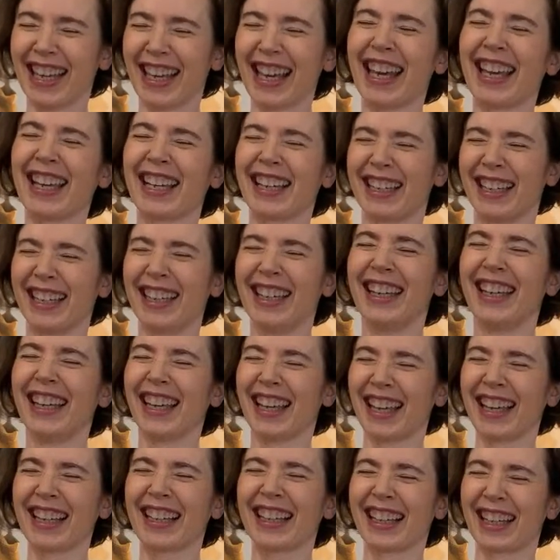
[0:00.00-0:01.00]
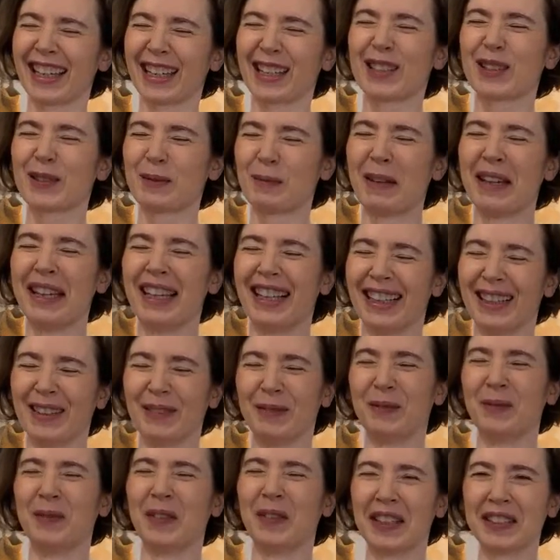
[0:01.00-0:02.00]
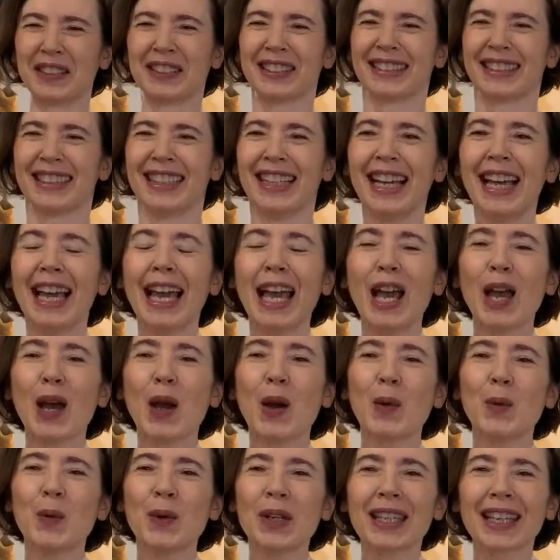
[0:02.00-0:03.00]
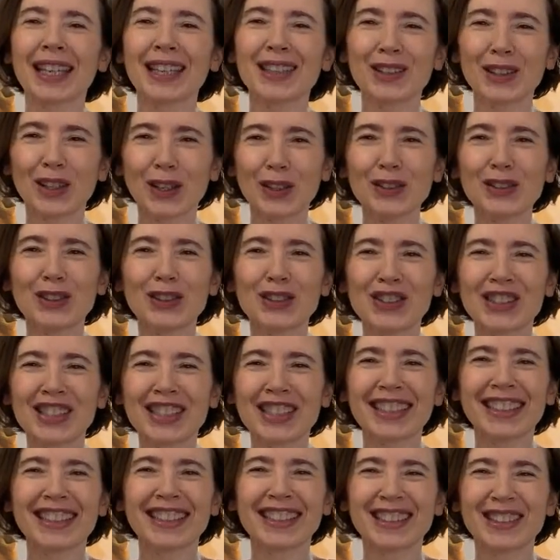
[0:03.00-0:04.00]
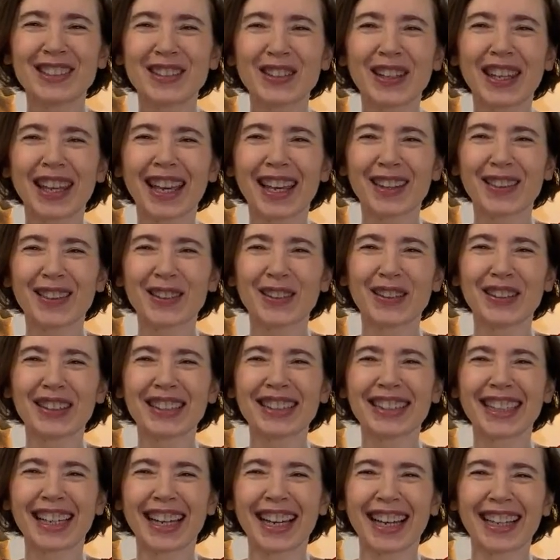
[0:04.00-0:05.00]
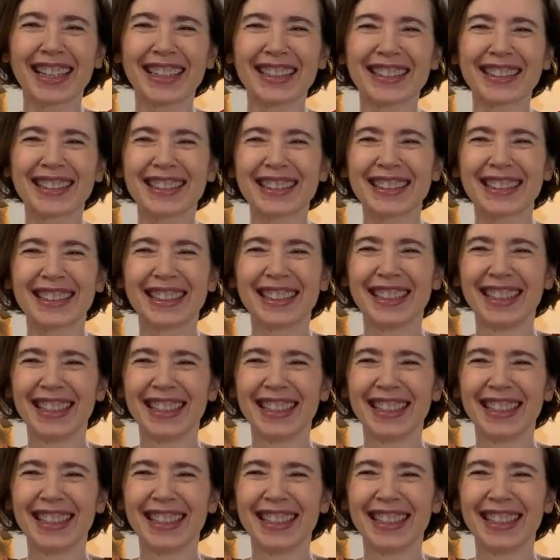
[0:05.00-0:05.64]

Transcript: egg, egg-like smell, but we can cut the cheese together, guys